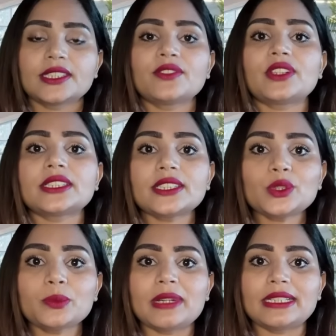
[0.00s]
Further,
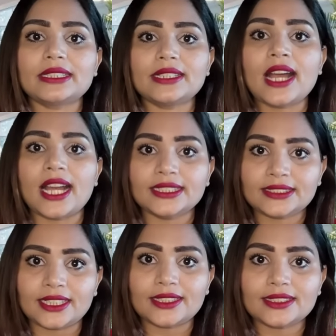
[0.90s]
to maintain high
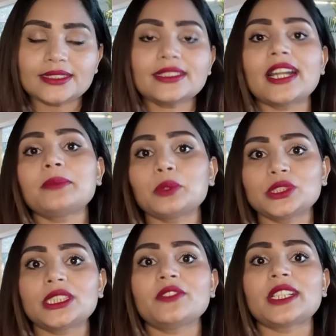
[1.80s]
standard and
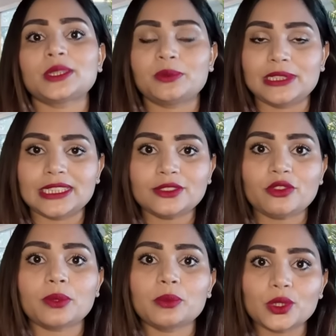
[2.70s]
positive
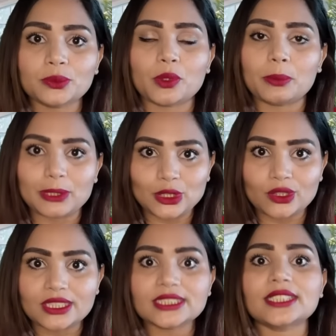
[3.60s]
experience for both property
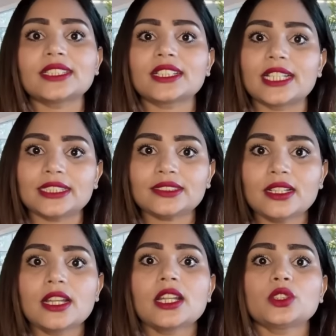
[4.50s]
owners and the guests,
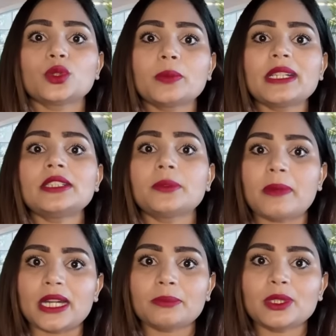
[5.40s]
Dubai
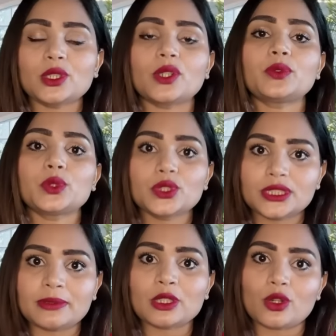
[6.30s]
Department of
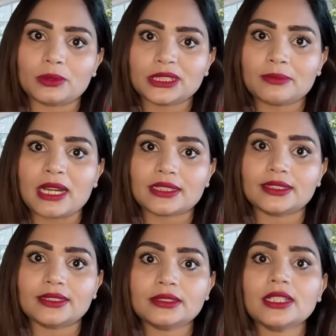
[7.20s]
Tourism and Commercial
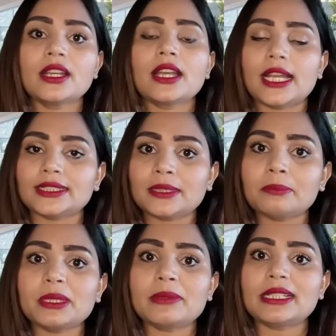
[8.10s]
Marketing has
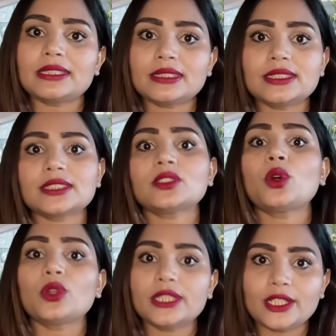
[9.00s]
implemented this
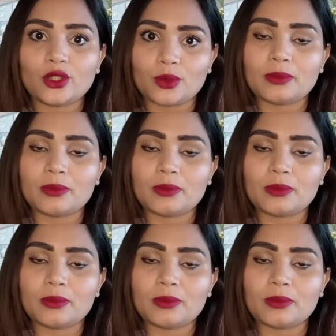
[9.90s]
holiday home